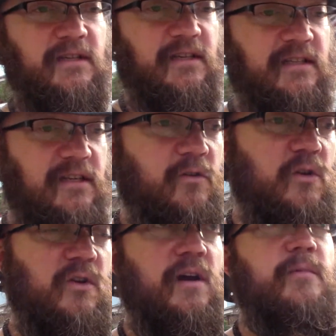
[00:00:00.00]
Because
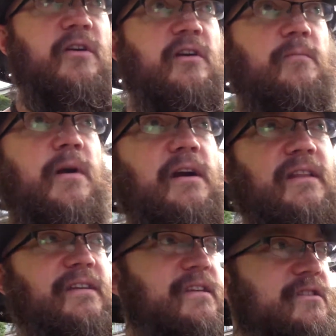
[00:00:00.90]
you come here at a market
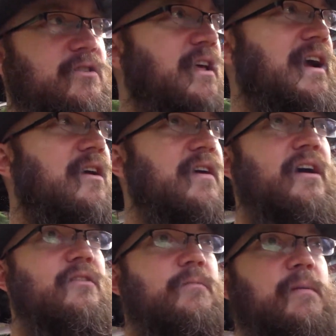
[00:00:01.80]
like this and you're like, how the
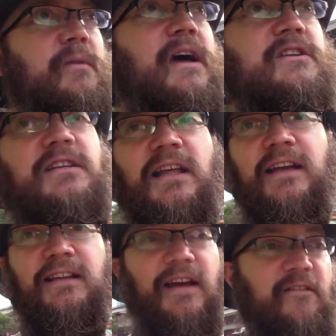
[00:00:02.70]
hell do people actually
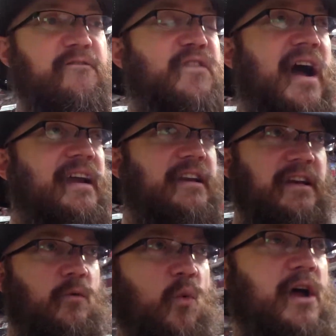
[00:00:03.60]
like find
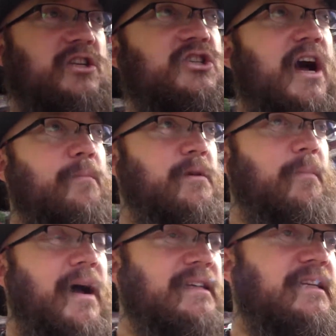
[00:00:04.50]
what shop to
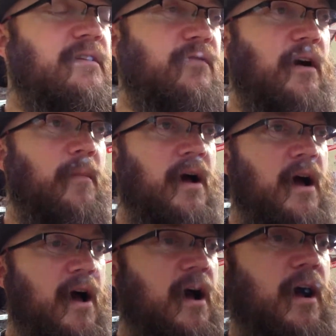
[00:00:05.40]
buy tea from?
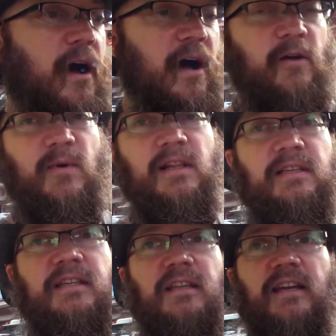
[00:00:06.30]
And
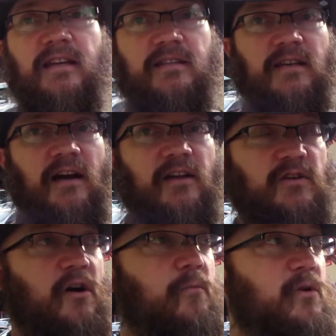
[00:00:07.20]
realistically is you
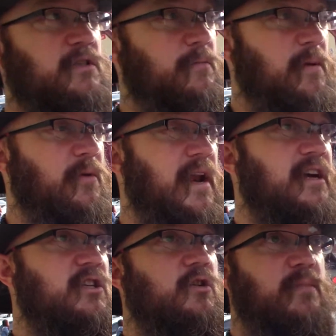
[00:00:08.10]
don't. Most of the people that
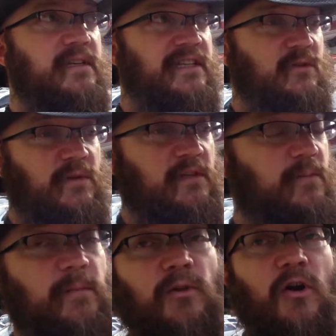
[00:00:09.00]
actually do business with these
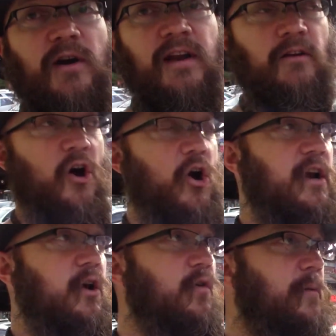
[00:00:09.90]
people already
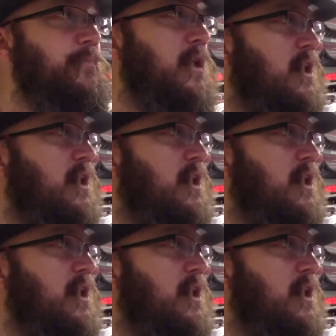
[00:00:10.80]
know them.